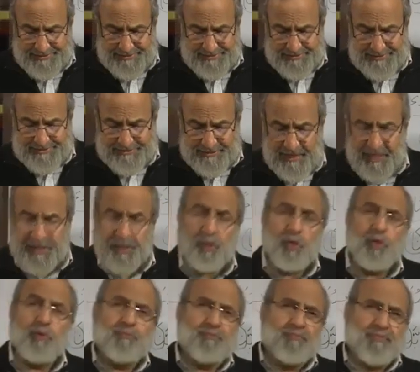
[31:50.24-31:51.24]
I
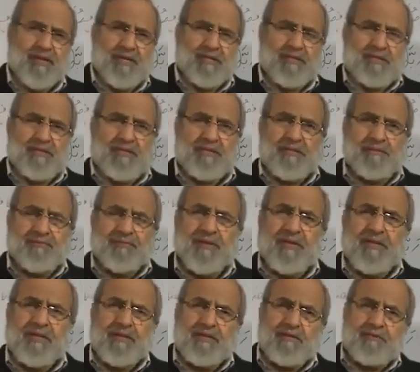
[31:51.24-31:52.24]
hope that
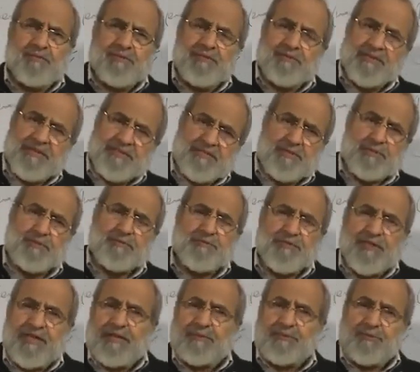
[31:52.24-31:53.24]
with the passage
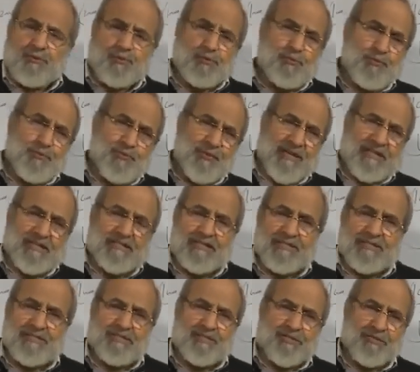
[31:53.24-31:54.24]
of time, through
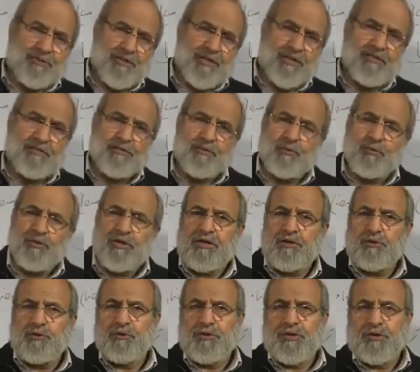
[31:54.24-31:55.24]
practice, reading the
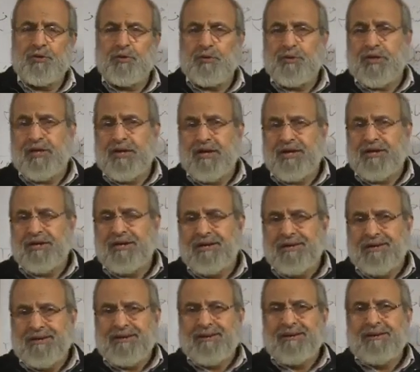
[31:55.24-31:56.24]
Quran over and over again,
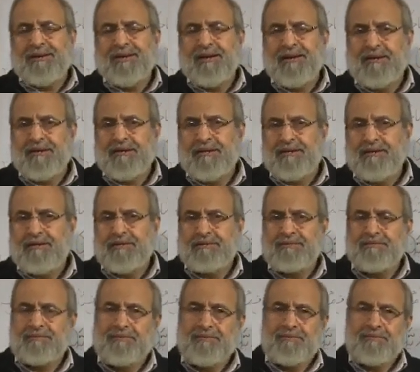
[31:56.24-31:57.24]
and
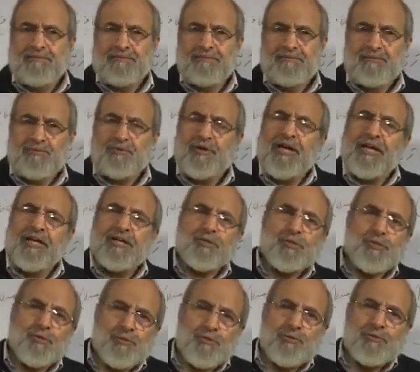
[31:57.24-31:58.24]

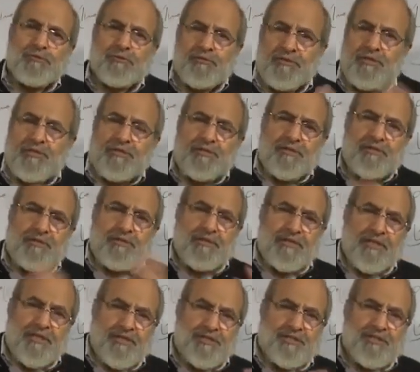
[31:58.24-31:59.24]
trying to
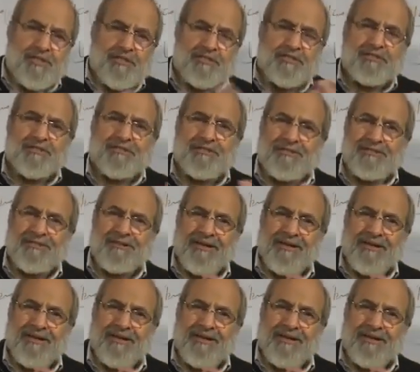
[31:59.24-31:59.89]
adjust